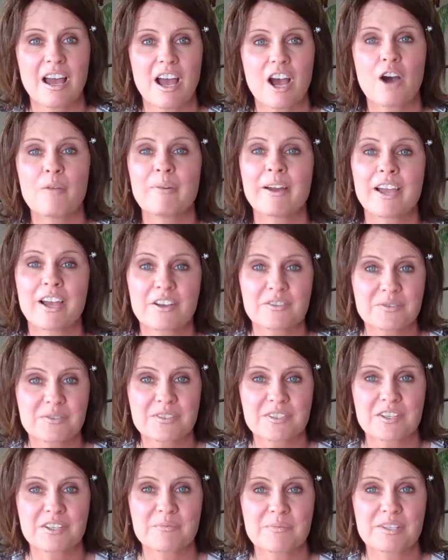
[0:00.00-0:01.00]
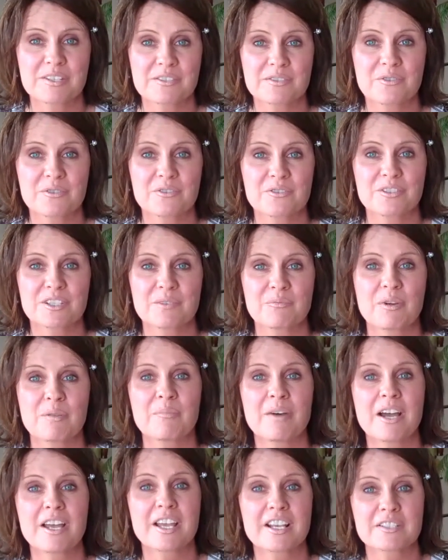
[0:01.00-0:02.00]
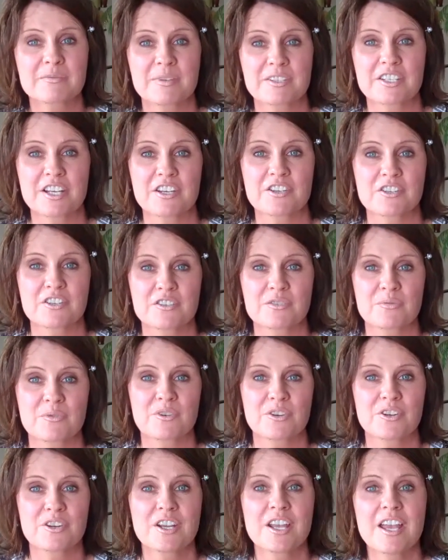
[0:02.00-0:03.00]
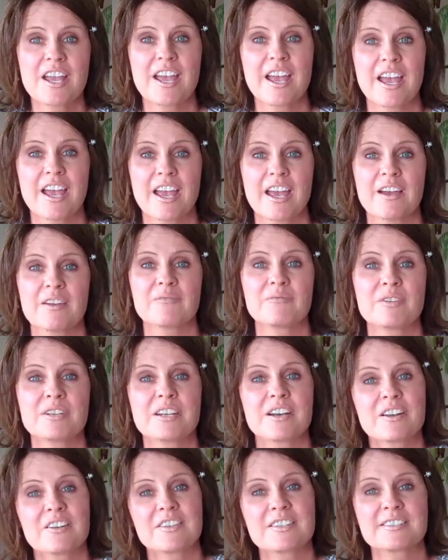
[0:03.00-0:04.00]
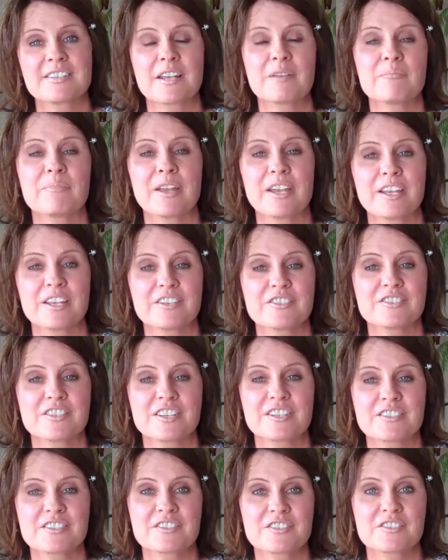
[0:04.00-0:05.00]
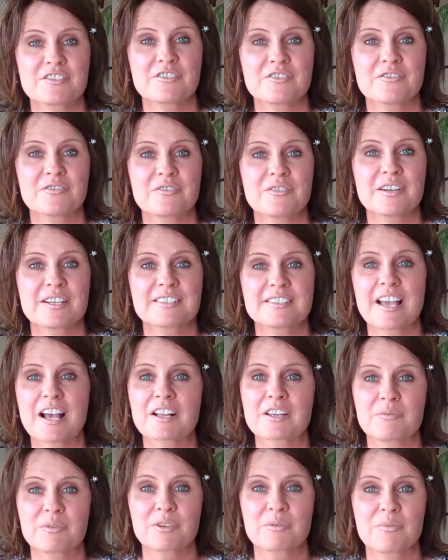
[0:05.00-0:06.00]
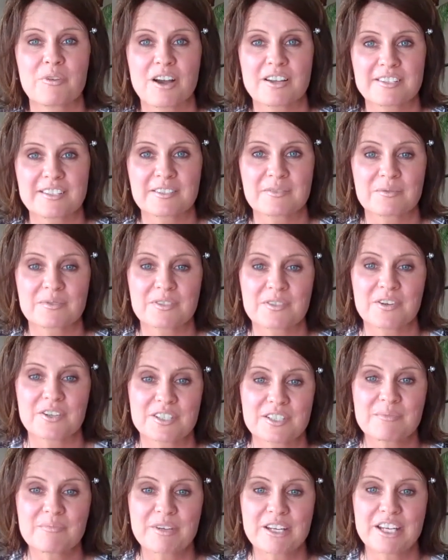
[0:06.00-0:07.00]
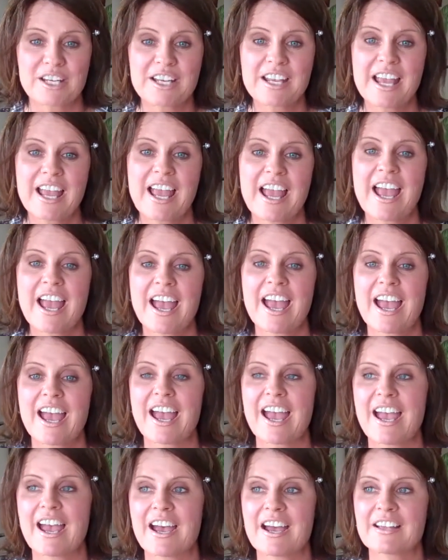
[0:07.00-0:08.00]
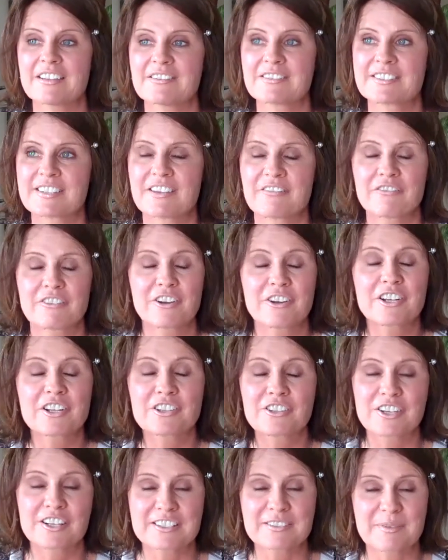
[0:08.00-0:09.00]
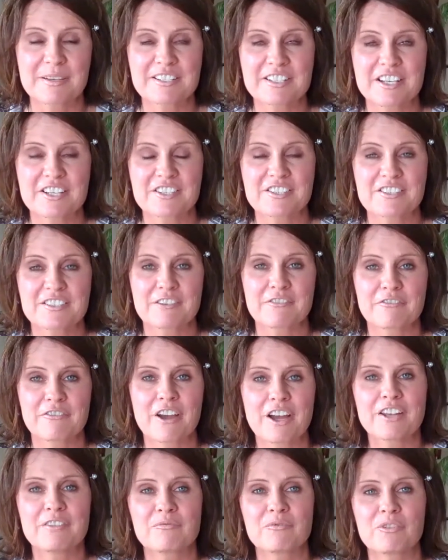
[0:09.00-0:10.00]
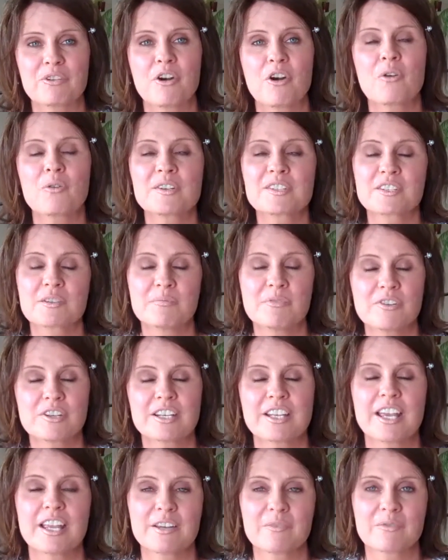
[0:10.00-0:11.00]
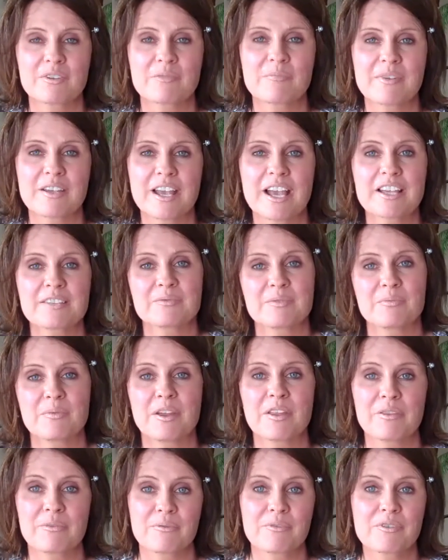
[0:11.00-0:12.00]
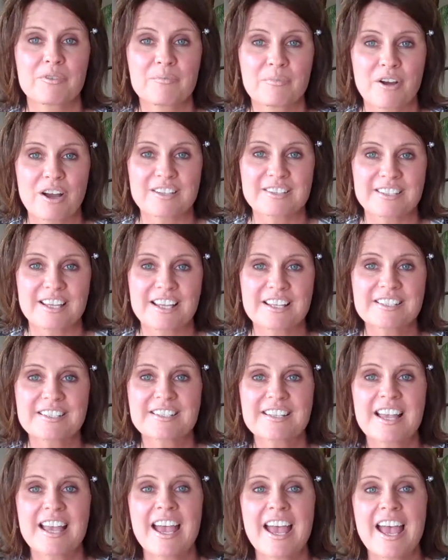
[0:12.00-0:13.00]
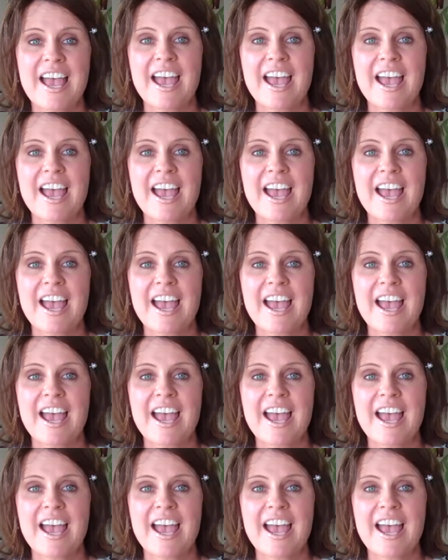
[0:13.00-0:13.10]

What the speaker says: how my house was going to be sold and what my expectations were. And we got on the same page as to exactly what the process was going to be and set very clear expectations up front, and were always communicating with me as we went through the process.